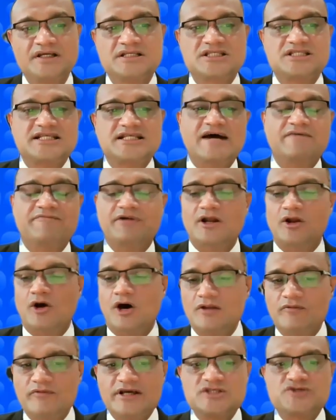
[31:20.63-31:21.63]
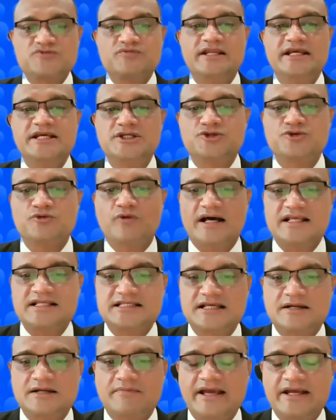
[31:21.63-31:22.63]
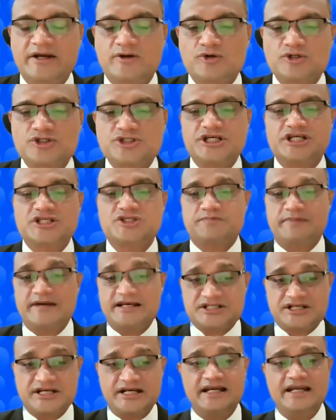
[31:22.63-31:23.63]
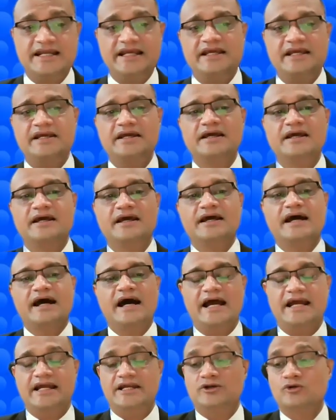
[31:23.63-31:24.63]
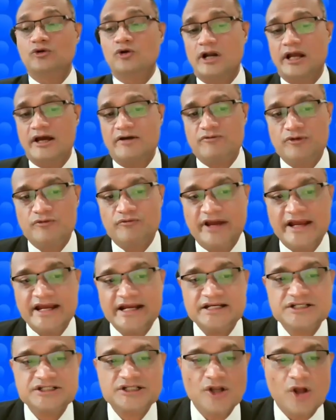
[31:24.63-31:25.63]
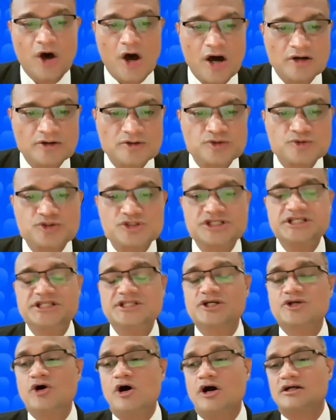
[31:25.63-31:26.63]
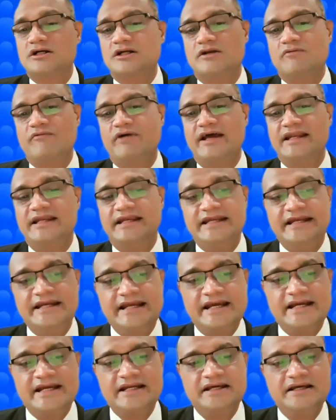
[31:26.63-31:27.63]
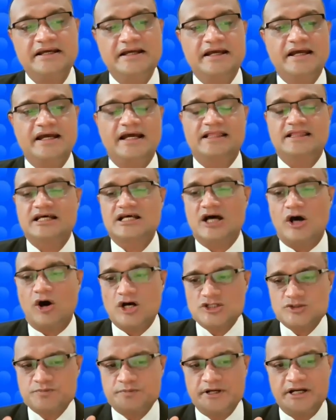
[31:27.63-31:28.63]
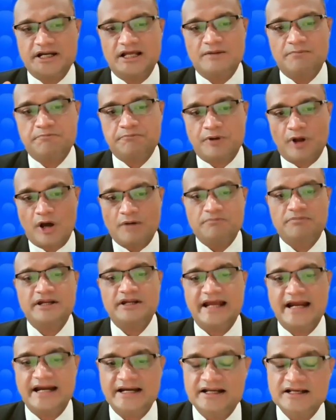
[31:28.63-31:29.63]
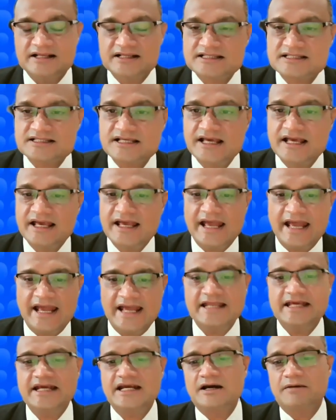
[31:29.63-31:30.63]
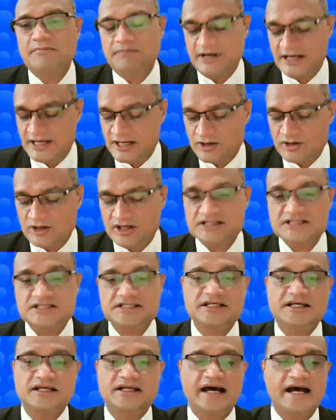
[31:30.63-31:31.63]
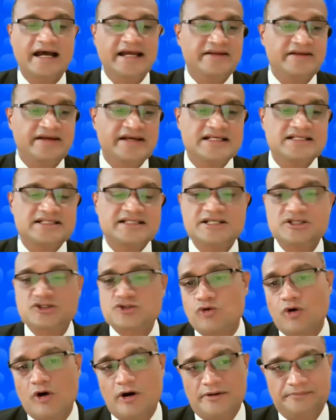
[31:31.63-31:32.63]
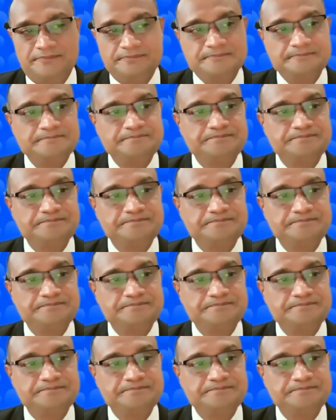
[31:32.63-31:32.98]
Staff are always willing to answer my questions patiently. I do not have to wait long to see the doctor when needed, and the hospital promptly handles any complaint or concern I raise, and so on.